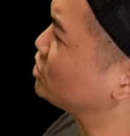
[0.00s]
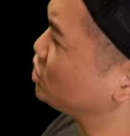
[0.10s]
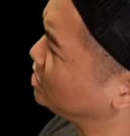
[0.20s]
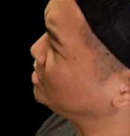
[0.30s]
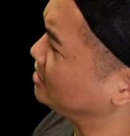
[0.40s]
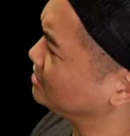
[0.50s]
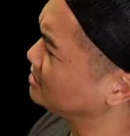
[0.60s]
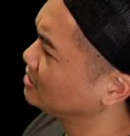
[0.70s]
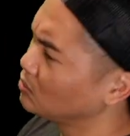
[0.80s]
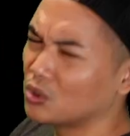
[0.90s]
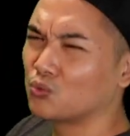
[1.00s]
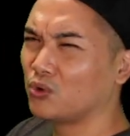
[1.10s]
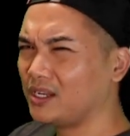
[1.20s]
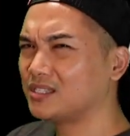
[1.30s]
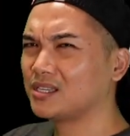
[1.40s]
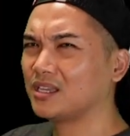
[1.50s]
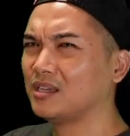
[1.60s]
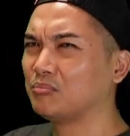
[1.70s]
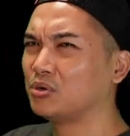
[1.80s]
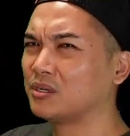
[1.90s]
John were witnessing
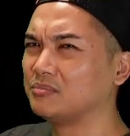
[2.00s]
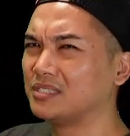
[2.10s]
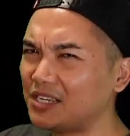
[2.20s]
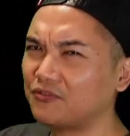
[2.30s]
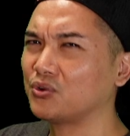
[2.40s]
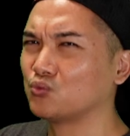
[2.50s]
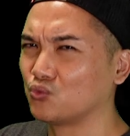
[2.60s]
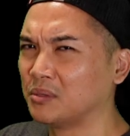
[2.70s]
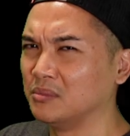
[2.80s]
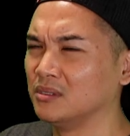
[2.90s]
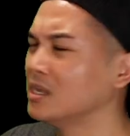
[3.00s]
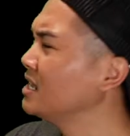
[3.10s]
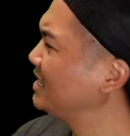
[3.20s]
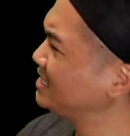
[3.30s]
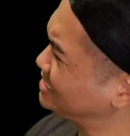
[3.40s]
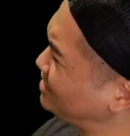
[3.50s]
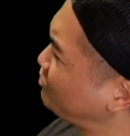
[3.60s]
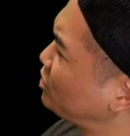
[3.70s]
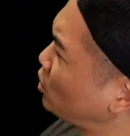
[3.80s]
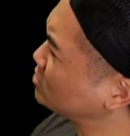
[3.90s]
him put up different women in
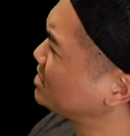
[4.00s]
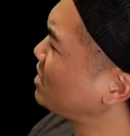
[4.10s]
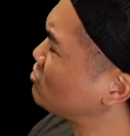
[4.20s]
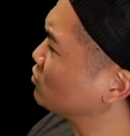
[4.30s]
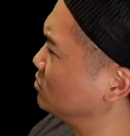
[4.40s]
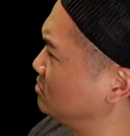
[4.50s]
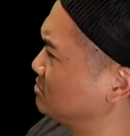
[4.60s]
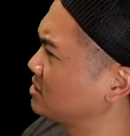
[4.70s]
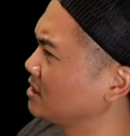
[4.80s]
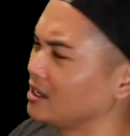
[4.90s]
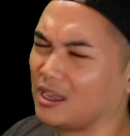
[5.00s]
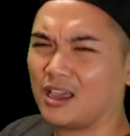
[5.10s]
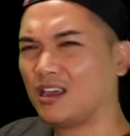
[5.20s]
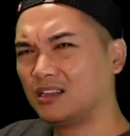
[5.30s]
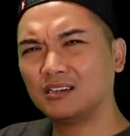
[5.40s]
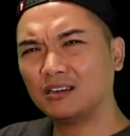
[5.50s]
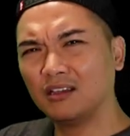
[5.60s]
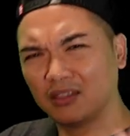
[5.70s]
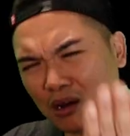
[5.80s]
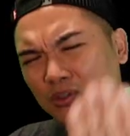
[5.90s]
different hotel rooms. And
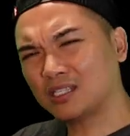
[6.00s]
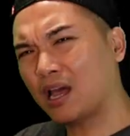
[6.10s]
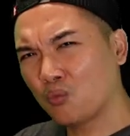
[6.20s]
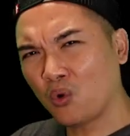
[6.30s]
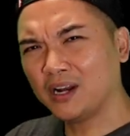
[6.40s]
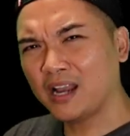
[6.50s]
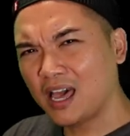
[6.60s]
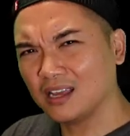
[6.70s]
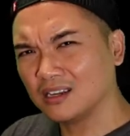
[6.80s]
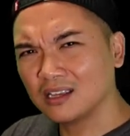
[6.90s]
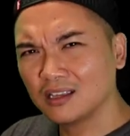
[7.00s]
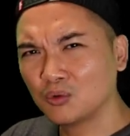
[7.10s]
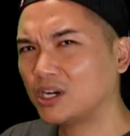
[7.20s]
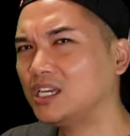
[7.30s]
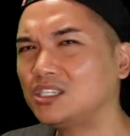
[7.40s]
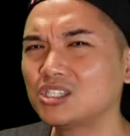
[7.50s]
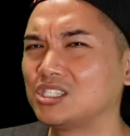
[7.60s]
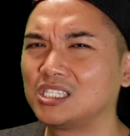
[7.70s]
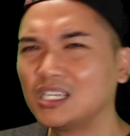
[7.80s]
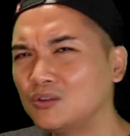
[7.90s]
there was that one night where he
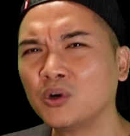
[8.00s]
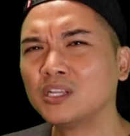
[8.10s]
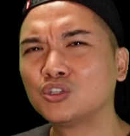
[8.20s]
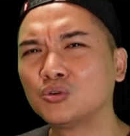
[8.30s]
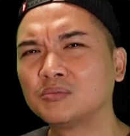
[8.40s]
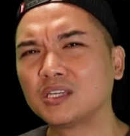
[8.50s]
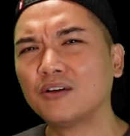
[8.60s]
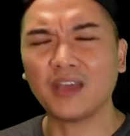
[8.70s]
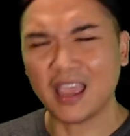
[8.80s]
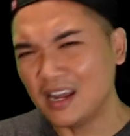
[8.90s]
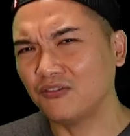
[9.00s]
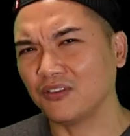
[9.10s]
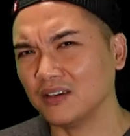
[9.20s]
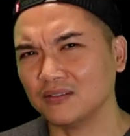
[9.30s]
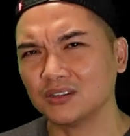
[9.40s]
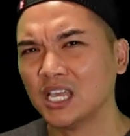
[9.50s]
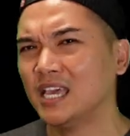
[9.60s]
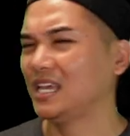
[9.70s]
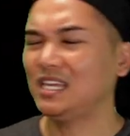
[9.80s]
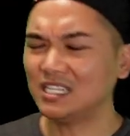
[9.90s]
just didn't want to do himself any favors.
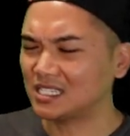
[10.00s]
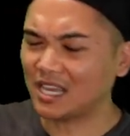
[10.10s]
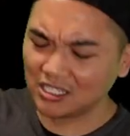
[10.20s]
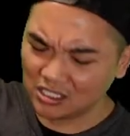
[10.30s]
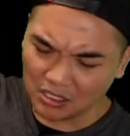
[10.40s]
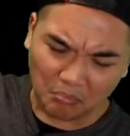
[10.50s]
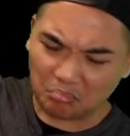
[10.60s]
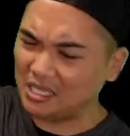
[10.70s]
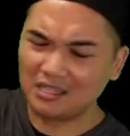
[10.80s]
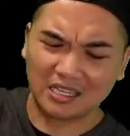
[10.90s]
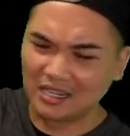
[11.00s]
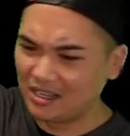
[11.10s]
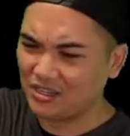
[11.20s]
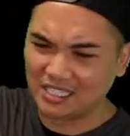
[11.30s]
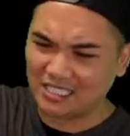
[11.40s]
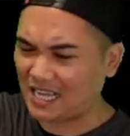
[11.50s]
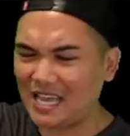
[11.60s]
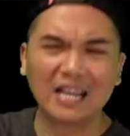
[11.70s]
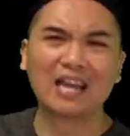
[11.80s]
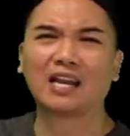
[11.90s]
He decides to beat the living
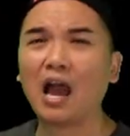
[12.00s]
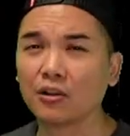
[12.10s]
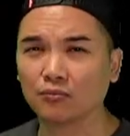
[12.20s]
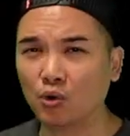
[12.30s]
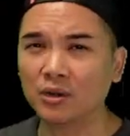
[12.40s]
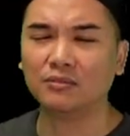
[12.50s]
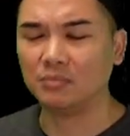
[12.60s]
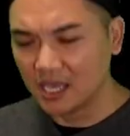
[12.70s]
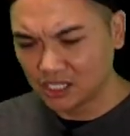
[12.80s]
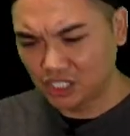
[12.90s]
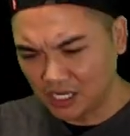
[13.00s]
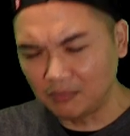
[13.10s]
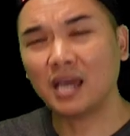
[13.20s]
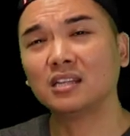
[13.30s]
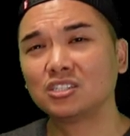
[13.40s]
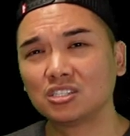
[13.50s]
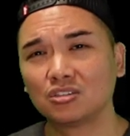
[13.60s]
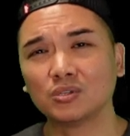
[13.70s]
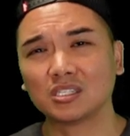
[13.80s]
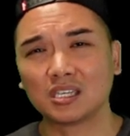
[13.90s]
daylight out of one of them. She manages
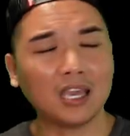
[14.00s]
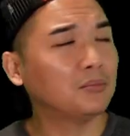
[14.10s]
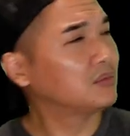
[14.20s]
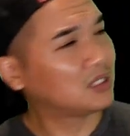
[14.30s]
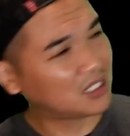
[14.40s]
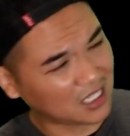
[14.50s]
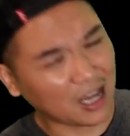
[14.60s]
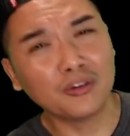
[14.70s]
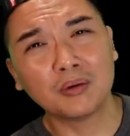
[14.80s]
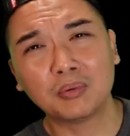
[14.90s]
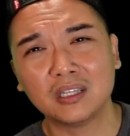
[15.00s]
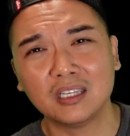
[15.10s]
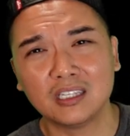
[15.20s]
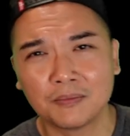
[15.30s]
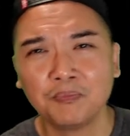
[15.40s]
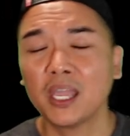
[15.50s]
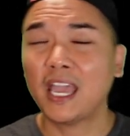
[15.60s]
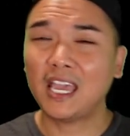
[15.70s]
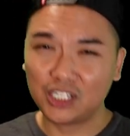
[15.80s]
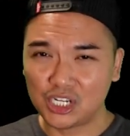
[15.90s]
to escape, tell the police,
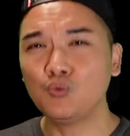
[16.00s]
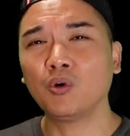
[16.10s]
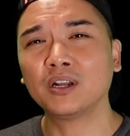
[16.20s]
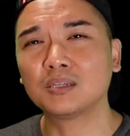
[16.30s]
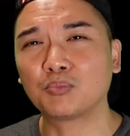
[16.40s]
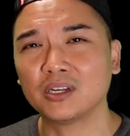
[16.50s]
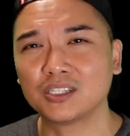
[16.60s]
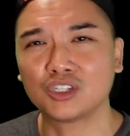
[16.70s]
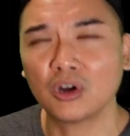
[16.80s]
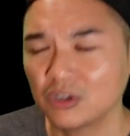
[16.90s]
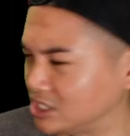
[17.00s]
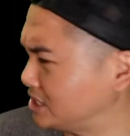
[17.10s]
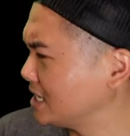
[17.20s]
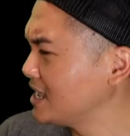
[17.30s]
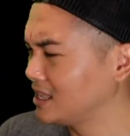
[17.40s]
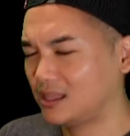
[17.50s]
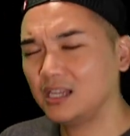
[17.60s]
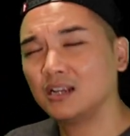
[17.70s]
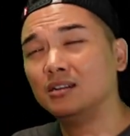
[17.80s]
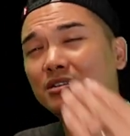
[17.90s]
and she wanted to press charges.
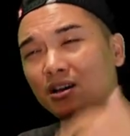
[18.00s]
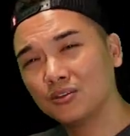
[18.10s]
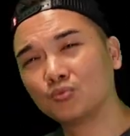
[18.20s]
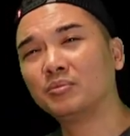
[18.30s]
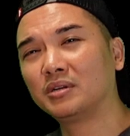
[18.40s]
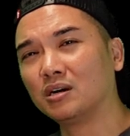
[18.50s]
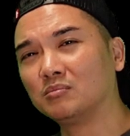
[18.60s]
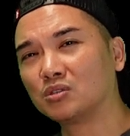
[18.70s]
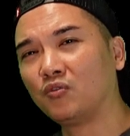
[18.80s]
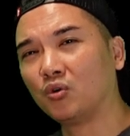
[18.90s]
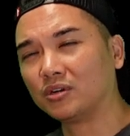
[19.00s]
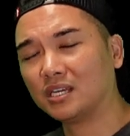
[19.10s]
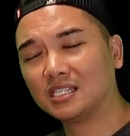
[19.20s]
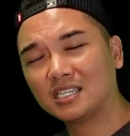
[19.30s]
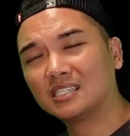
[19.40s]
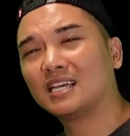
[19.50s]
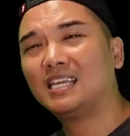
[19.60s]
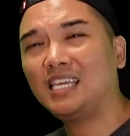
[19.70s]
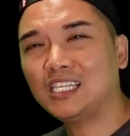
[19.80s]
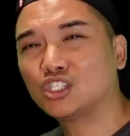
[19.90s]
Then another woman comes forward and says that
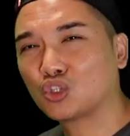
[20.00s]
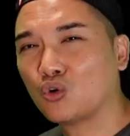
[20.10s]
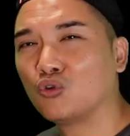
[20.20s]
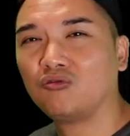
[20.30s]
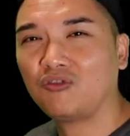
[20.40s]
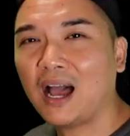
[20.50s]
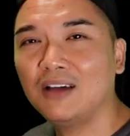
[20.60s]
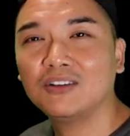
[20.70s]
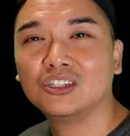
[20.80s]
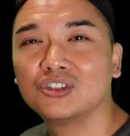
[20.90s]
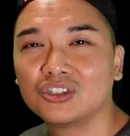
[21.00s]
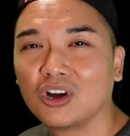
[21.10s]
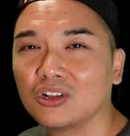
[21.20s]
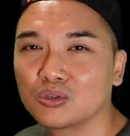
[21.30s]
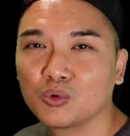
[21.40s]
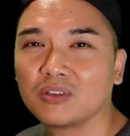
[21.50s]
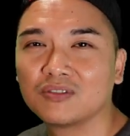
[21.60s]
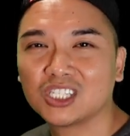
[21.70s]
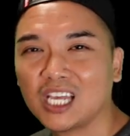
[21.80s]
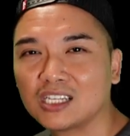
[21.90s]
he stole $500 worth of
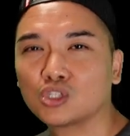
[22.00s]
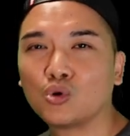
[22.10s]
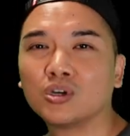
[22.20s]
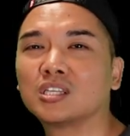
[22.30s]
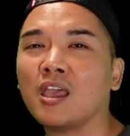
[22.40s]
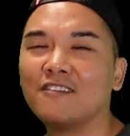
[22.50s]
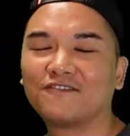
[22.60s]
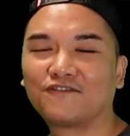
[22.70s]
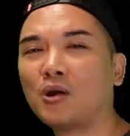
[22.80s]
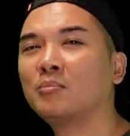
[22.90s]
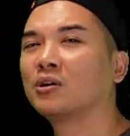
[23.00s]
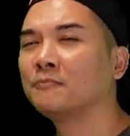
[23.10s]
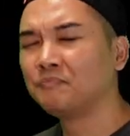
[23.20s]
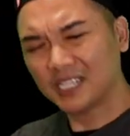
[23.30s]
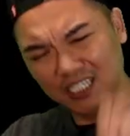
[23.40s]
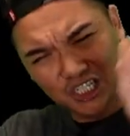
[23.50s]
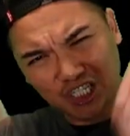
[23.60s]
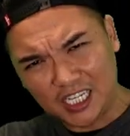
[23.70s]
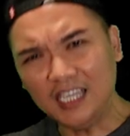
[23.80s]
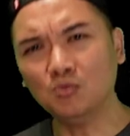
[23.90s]
sex toys from her.
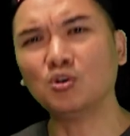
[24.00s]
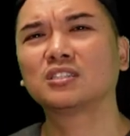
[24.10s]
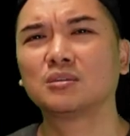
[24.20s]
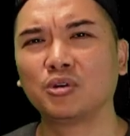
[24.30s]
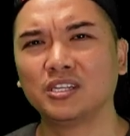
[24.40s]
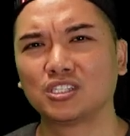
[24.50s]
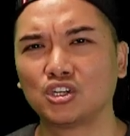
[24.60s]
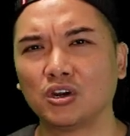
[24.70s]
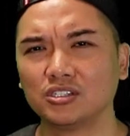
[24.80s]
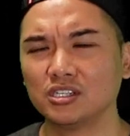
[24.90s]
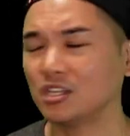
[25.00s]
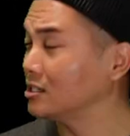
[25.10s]
She wants to press charges.